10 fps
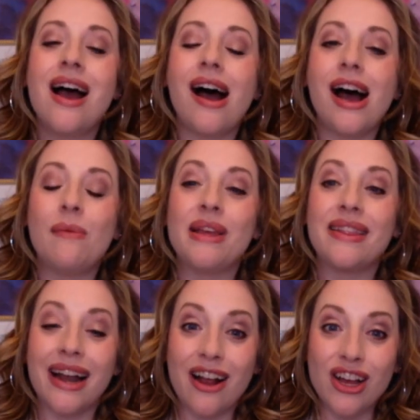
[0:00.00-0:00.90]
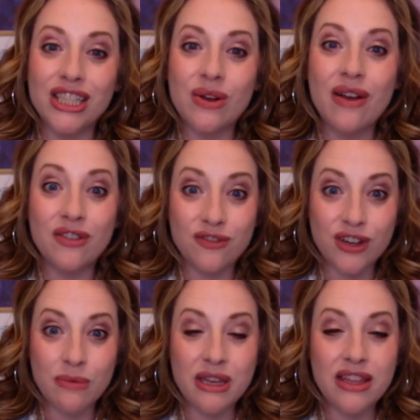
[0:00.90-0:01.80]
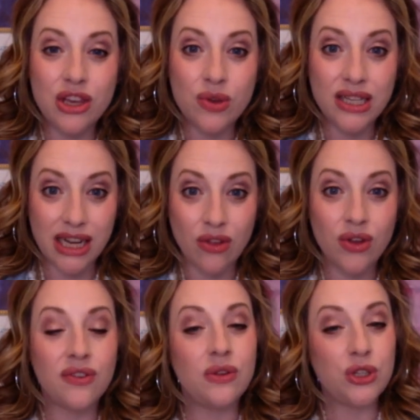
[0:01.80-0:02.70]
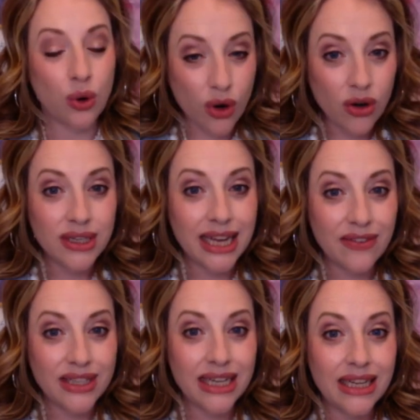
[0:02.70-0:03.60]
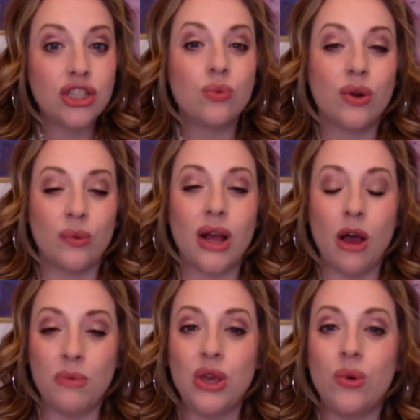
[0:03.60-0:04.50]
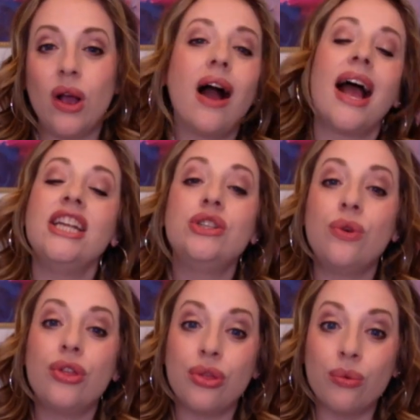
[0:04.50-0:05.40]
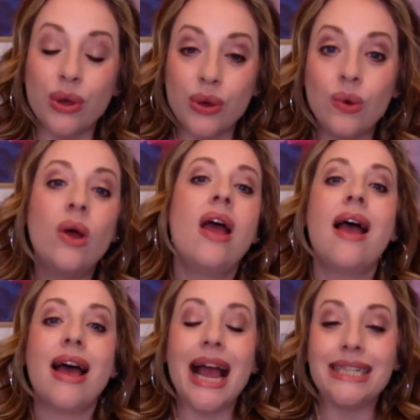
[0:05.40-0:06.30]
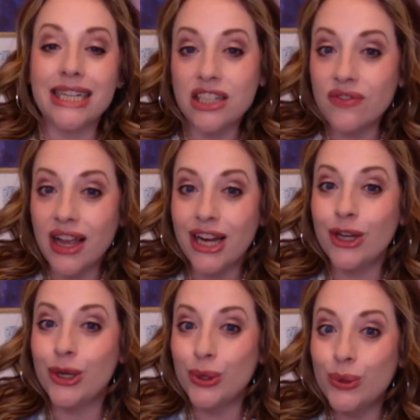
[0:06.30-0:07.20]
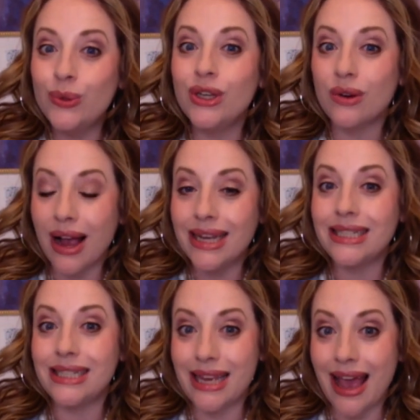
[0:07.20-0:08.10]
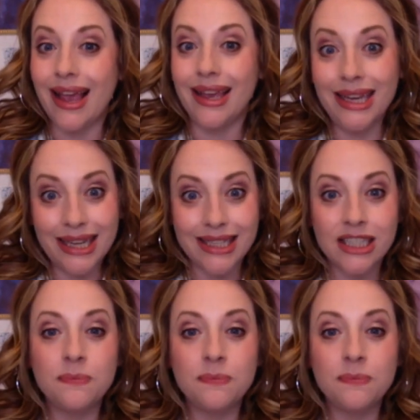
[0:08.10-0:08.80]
And then I also have a freebie that you can download if you don't already have a niche, where it will help you guide you through identifying who your ICA is.